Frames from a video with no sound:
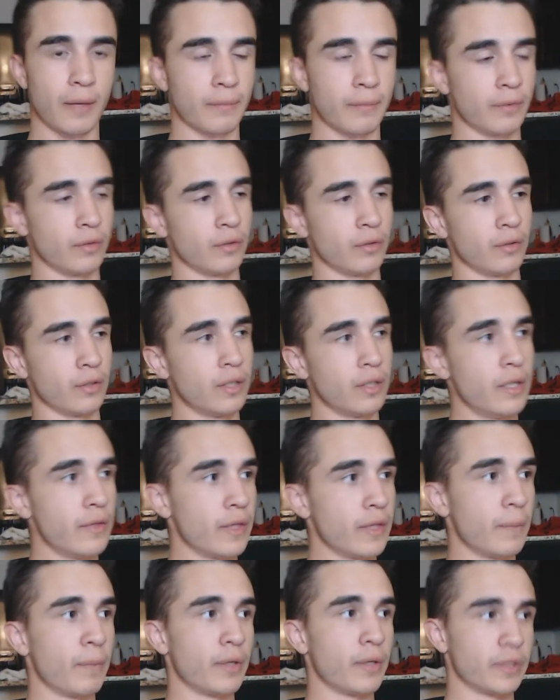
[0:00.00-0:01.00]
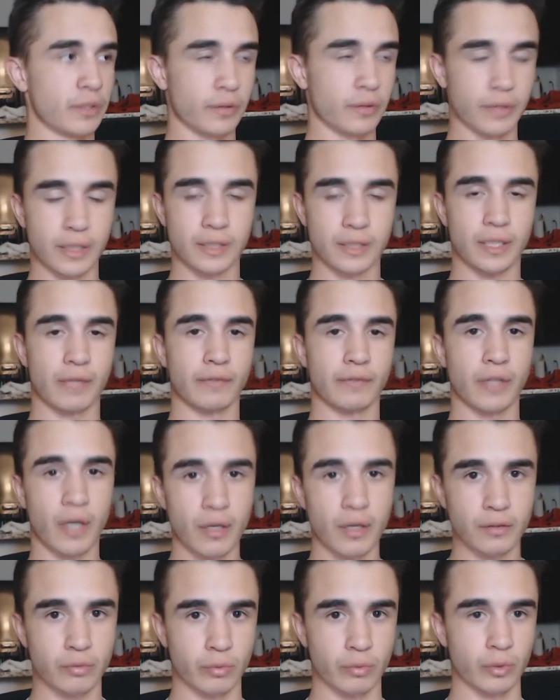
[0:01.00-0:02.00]
or the personal things that I've gone
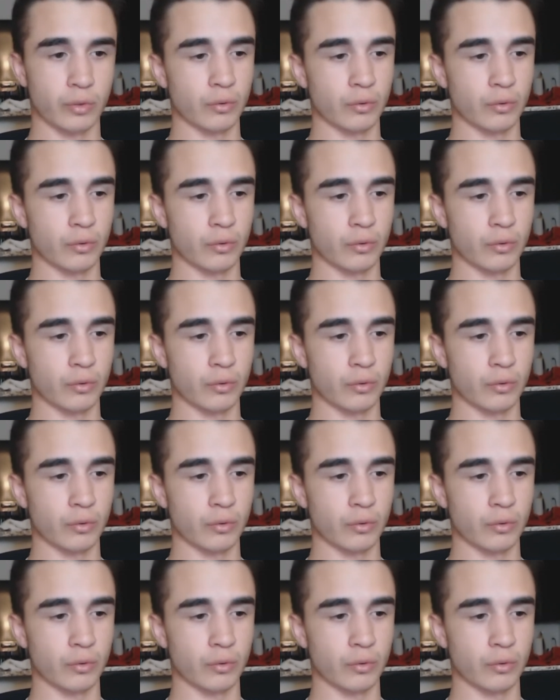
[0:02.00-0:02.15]
through.